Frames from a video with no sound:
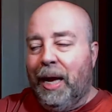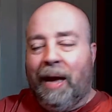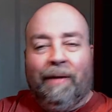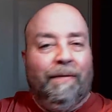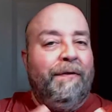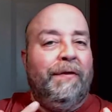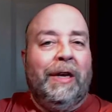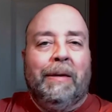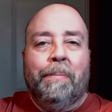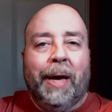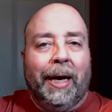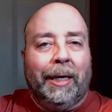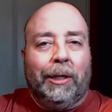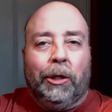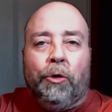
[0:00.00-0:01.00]
and
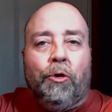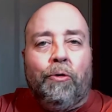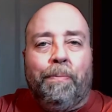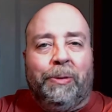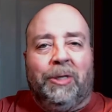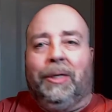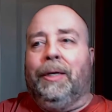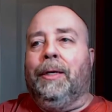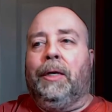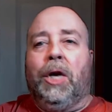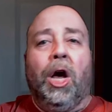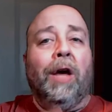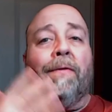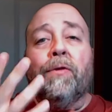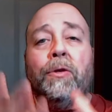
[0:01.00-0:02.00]
feedback loops and
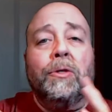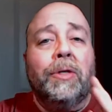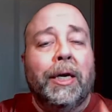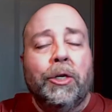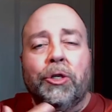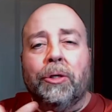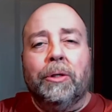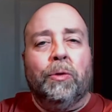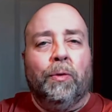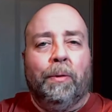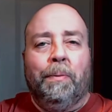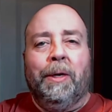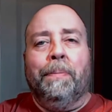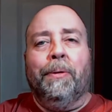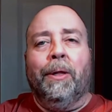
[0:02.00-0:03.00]
conversations
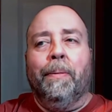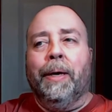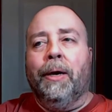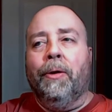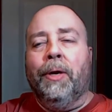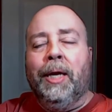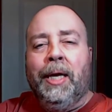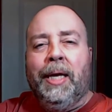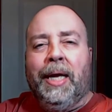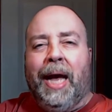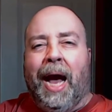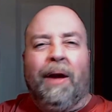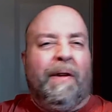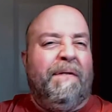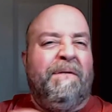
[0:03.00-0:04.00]
with people about
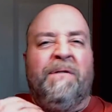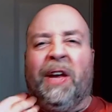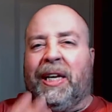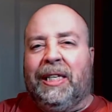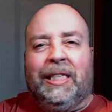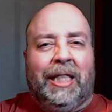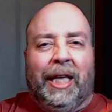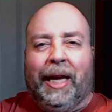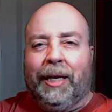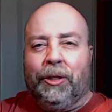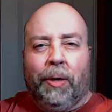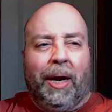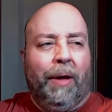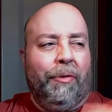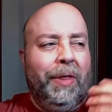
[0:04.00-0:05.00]
how to fix things
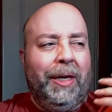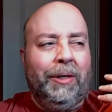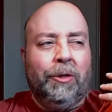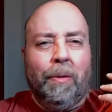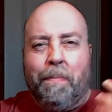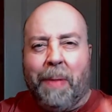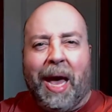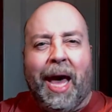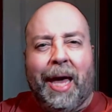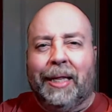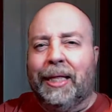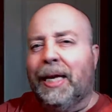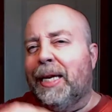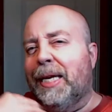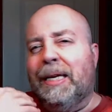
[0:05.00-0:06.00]
or how things are bad
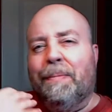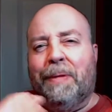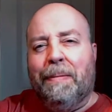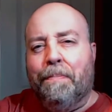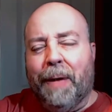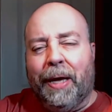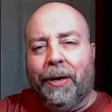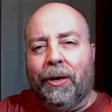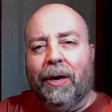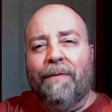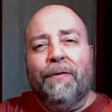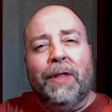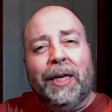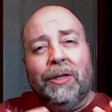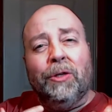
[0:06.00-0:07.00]
and they need to be better.
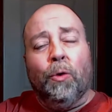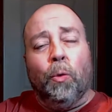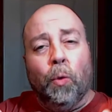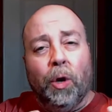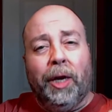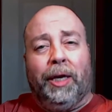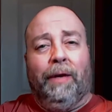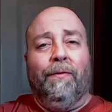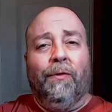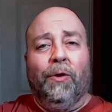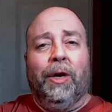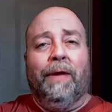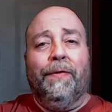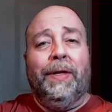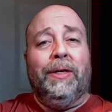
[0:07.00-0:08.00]
If things are working
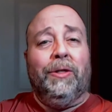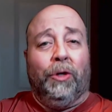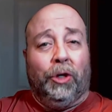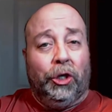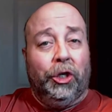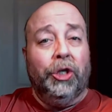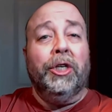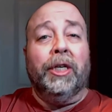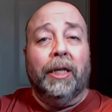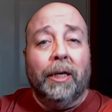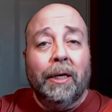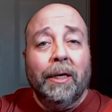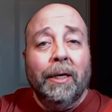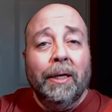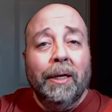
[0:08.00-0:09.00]
for you, if things are
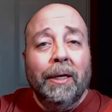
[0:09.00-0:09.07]
good,